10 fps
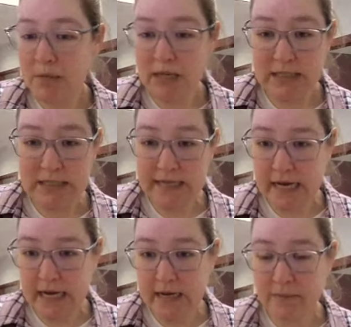many
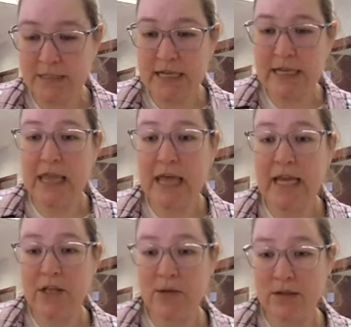times, and
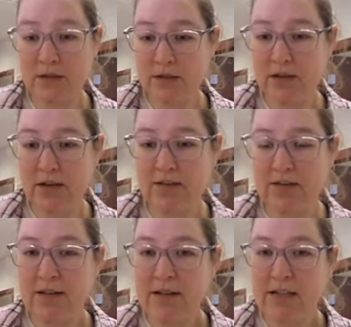then you can
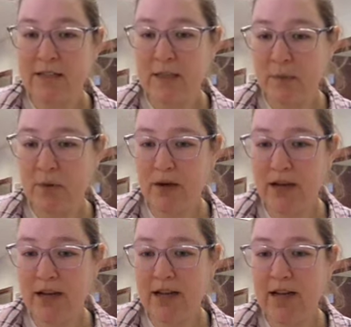start
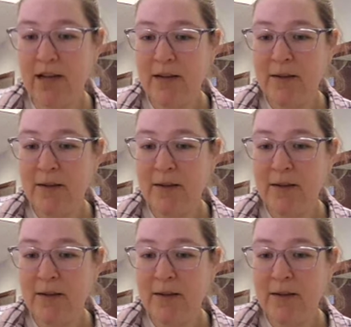separating